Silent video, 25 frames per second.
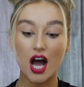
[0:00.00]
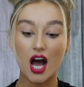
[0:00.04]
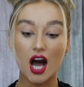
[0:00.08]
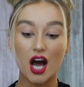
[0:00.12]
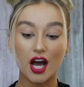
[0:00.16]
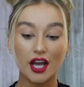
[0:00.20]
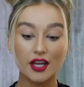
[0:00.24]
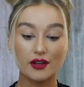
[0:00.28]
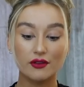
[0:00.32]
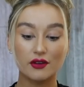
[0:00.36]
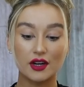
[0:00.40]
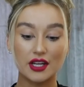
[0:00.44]

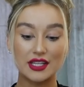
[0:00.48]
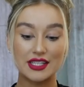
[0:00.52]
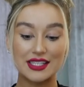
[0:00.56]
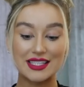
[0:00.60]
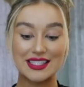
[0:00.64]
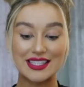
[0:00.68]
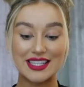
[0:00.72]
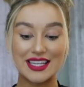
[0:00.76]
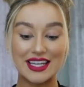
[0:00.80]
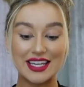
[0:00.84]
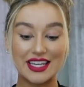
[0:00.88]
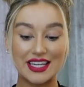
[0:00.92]
high-rise
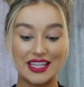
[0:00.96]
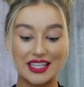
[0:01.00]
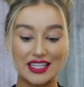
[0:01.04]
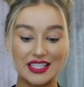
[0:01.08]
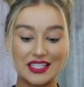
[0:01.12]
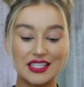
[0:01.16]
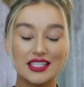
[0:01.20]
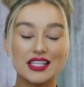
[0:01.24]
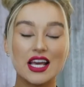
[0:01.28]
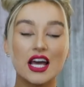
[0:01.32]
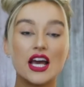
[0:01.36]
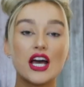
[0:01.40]

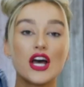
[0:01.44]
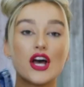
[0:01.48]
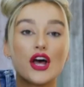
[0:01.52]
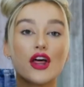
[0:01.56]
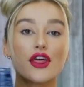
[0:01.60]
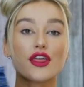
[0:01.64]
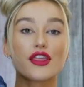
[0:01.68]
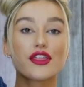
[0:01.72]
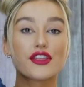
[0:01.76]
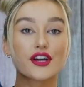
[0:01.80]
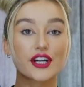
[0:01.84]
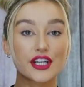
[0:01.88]
skinnies,
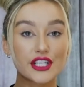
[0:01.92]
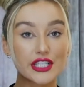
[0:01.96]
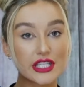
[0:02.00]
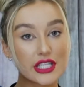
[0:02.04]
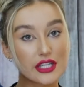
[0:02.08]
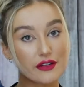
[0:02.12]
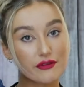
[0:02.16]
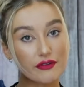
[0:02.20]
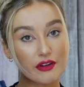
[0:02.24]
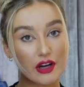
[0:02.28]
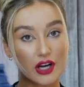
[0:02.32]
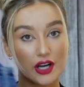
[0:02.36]

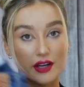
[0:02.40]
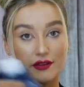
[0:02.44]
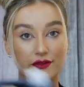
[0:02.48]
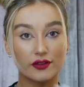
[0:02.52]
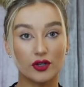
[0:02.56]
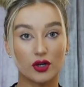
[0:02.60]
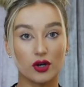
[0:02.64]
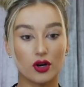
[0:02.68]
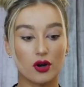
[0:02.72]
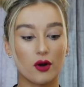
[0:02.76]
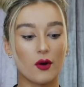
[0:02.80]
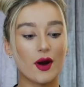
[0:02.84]

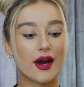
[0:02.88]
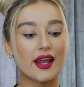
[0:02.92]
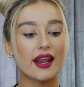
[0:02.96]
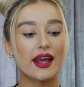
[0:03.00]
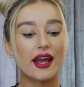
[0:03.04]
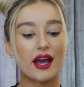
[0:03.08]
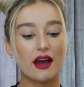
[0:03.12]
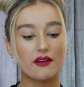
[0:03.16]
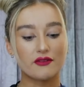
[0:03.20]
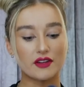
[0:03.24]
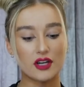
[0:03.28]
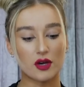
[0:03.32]
€35, and
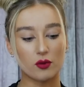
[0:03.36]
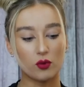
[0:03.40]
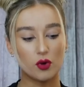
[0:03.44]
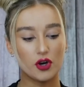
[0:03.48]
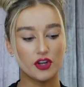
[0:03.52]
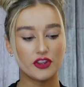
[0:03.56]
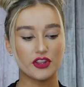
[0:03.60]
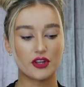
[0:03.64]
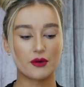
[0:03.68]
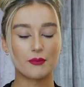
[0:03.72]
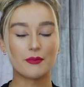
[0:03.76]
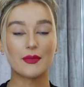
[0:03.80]
I have not
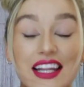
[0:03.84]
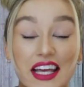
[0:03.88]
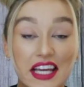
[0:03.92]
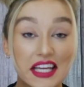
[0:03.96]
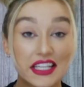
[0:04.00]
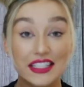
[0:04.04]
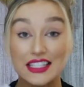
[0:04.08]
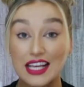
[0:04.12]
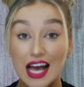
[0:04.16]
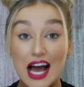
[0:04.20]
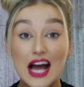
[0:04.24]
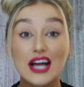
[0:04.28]
worn them. Like,
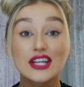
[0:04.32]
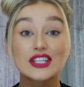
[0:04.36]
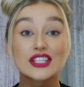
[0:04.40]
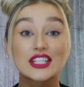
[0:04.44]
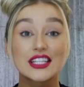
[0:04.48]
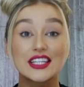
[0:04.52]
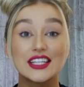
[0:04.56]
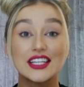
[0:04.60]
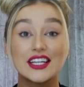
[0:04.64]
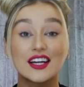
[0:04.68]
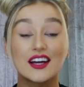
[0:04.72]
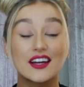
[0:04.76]
it's
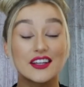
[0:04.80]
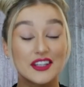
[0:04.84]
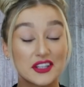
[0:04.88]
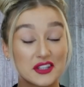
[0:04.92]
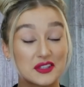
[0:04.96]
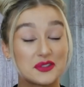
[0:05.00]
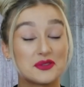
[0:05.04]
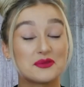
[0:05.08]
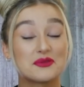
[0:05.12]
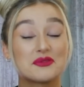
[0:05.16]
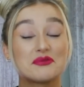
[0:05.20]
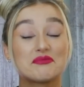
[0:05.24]
actually, I
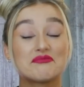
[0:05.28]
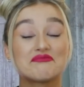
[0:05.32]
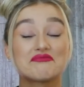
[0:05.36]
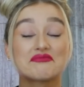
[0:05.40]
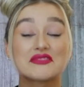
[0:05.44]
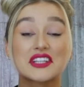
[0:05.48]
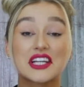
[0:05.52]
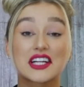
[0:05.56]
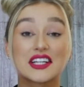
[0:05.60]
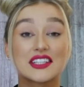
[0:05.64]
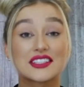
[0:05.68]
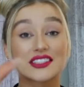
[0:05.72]
know,
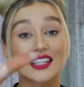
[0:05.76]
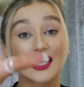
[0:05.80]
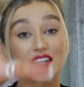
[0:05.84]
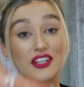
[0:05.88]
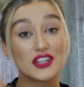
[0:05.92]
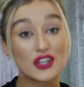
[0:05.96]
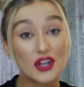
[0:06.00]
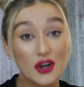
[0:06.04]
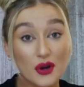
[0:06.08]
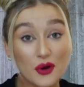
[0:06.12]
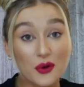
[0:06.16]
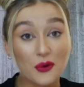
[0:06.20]
girls, I
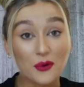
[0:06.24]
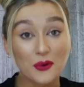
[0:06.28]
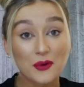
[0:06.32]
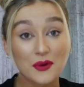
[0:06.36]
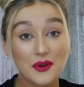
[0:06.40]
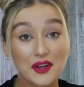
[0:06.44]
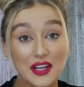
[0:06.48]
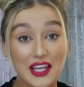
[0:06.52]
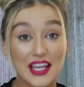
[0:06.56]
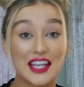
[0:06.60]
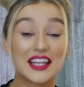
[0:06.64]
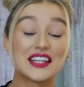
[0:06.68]
know
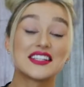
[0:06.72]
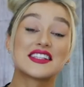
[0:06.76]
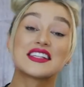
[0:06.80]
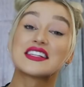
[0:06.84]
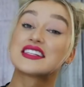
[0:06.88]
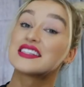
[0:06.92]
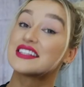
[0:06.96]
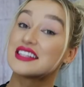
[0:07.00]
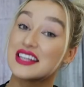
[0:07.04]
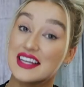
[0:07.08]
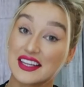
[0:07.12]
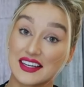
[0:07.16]
it is a
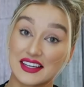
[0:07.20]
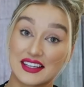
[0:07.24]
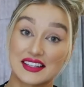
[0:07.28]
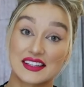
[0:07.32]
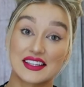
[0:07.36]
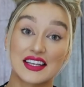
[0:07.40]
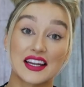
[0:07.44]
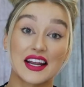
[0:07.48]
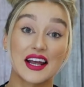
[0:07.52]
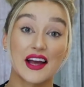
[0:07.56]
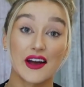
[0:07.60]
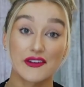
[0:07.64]
sin
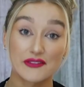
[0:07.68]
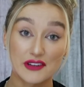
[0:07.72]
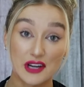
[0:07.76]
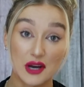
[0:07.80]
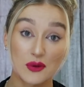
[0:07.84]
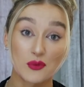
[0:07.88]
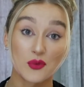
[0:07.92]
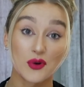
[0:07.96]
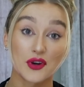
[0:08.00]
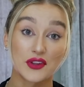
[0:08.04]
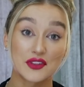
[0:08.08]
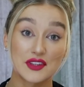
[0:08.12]
that I have
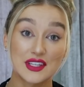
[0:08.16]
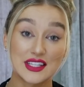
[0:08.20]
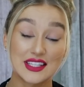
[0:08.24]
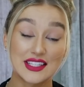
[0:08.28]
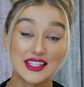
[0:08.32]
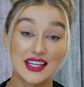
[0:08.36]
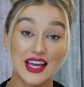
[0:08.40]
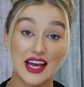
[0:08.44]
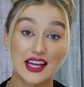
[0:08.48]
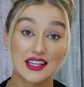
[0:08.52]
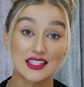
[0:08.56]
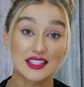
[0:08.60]
not worn
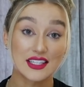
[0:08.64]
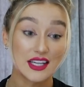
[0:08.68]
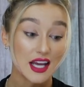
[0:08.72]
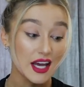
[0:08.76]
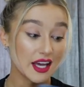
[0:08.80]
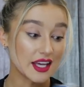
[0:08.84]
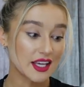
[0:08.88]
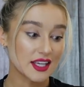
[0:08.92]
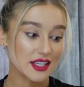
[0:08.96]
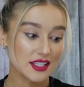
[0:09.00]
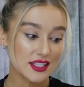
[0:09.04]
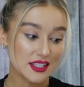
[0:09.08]
these yet.
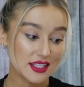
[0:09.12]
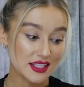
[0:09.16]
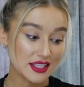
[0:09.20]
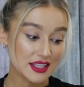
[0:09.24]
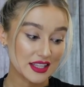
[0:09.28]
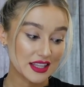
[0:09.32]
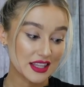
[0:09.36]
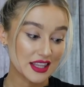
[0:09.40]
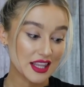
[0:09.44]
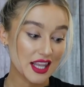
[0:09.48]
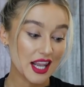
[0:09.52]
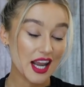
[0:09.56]
Like,
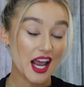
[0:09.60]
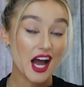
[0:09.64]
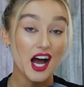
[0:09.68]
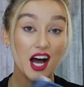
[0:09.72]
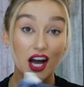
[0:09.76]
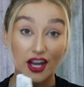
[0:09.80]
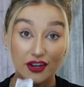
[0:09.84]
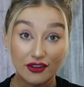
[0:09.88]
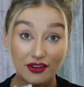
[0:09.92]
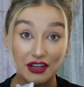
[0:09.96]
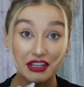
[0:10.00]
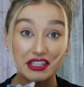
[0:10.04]

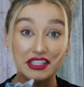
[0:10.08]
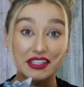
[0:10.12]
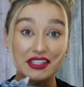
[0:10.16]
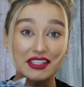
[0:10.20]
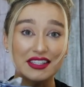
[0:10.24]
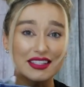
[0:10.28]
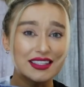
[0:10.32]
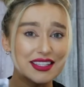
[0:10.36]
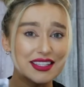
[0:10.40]
high-rise,